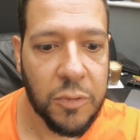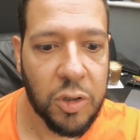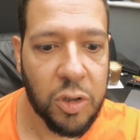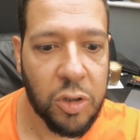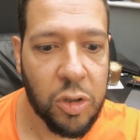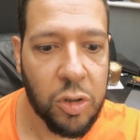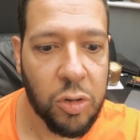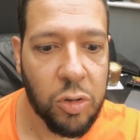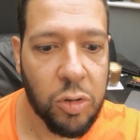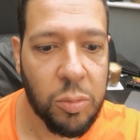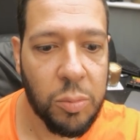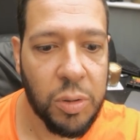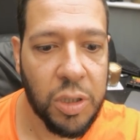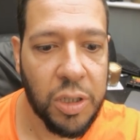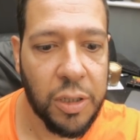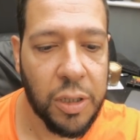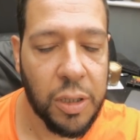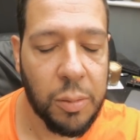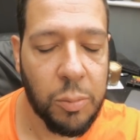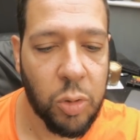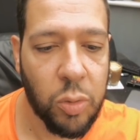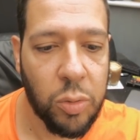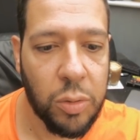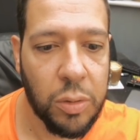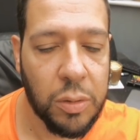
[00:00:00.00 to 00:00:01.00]
Horribly
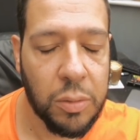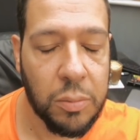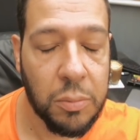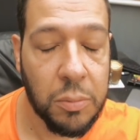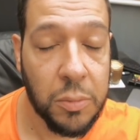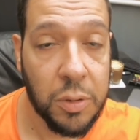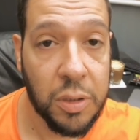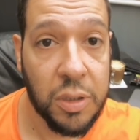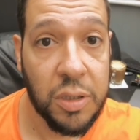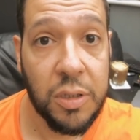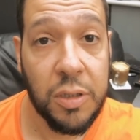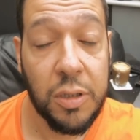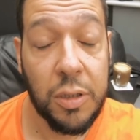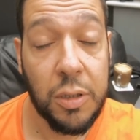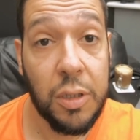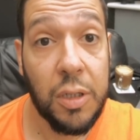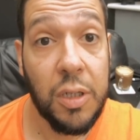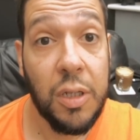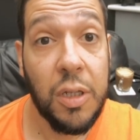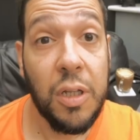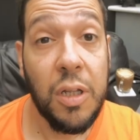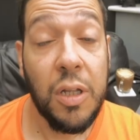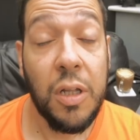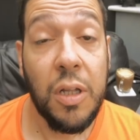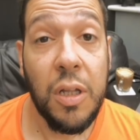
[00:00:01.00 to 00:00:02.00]
double.
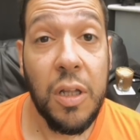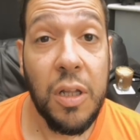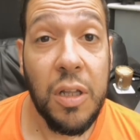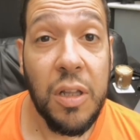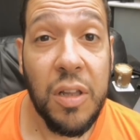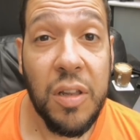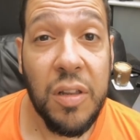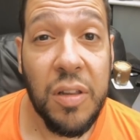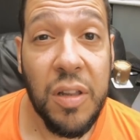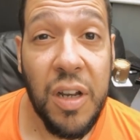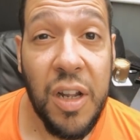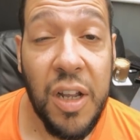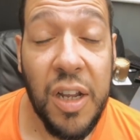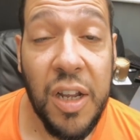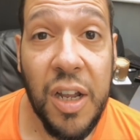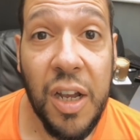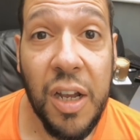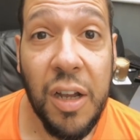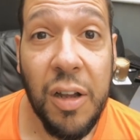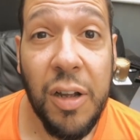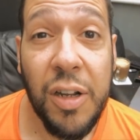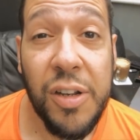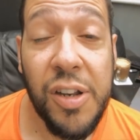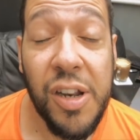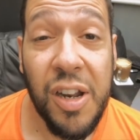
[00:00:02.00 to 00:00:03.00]
So there you
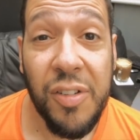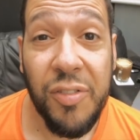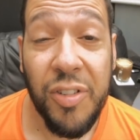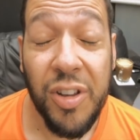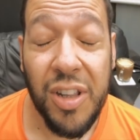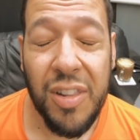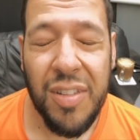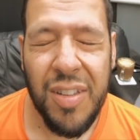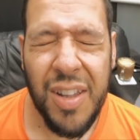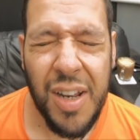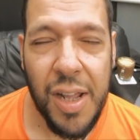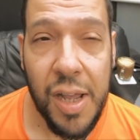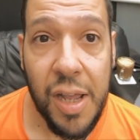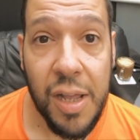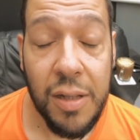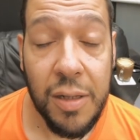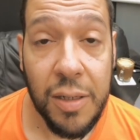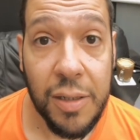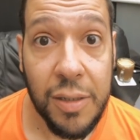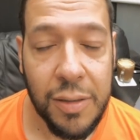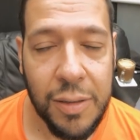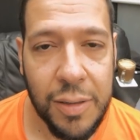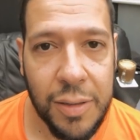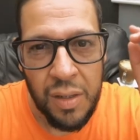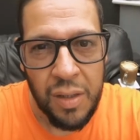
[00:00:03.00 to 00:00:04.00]
go. Don't know if you can see that,
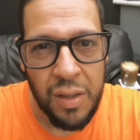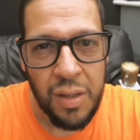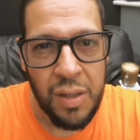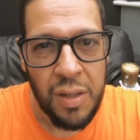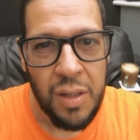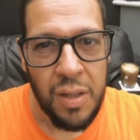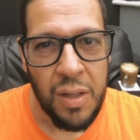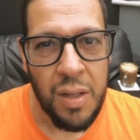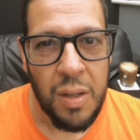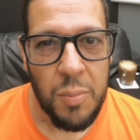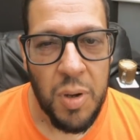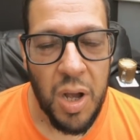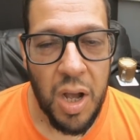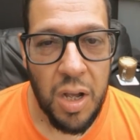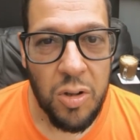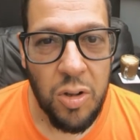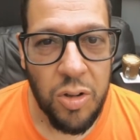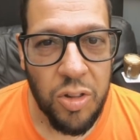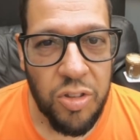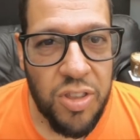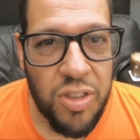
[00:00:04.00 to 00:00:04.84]
but I've got the